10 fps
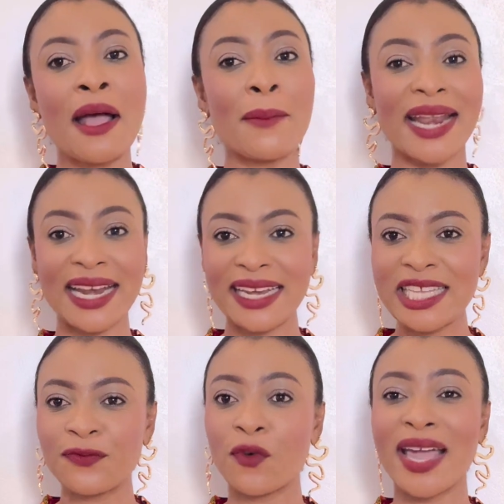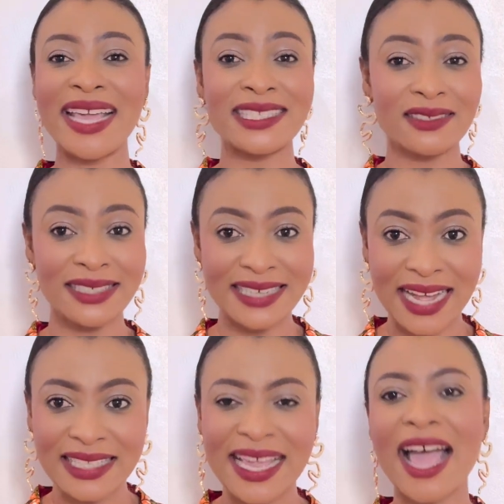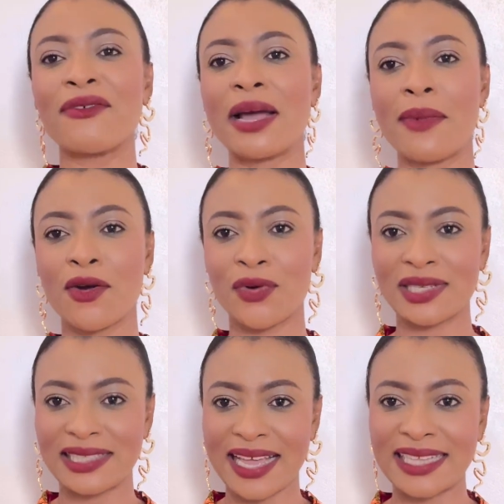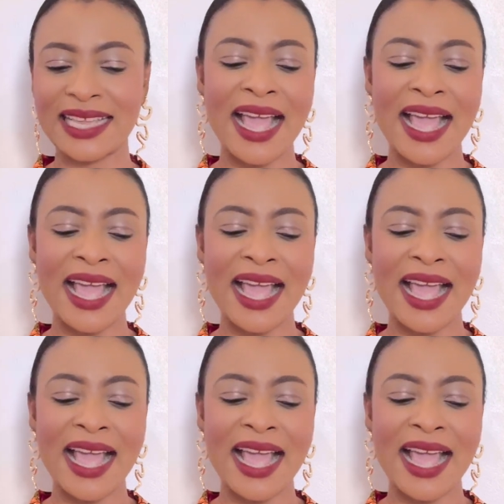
But at least for hazelnut, I have come across that.